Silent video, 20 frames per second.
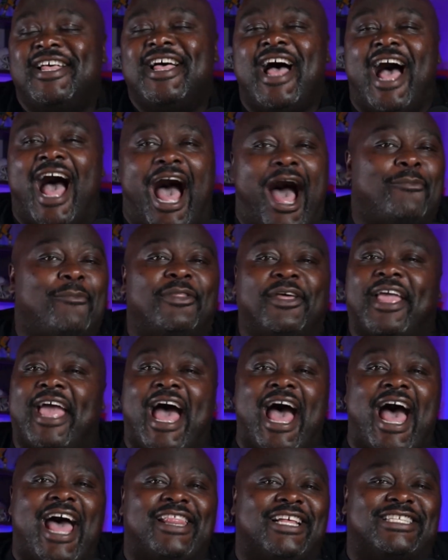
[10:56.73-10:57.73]
I'm the
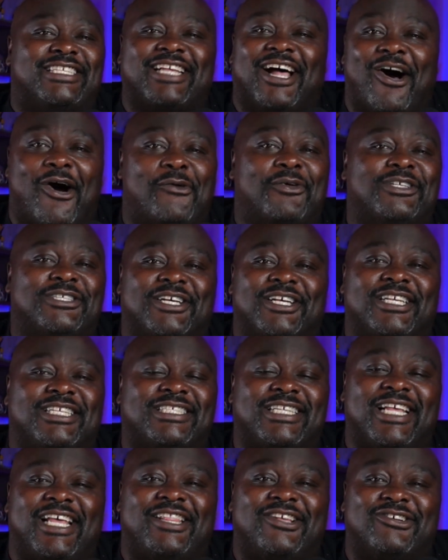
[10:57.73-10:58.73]
guy that's always going to
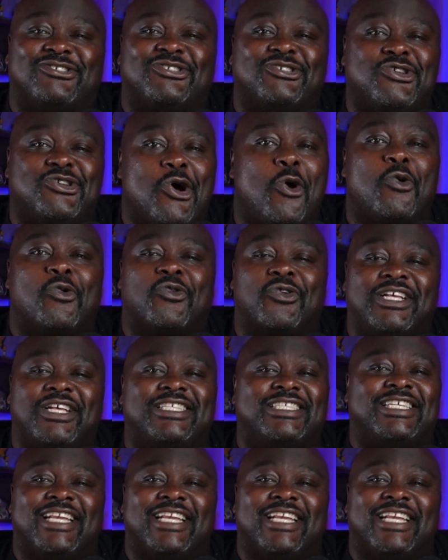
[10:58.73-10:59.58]
say there's no reason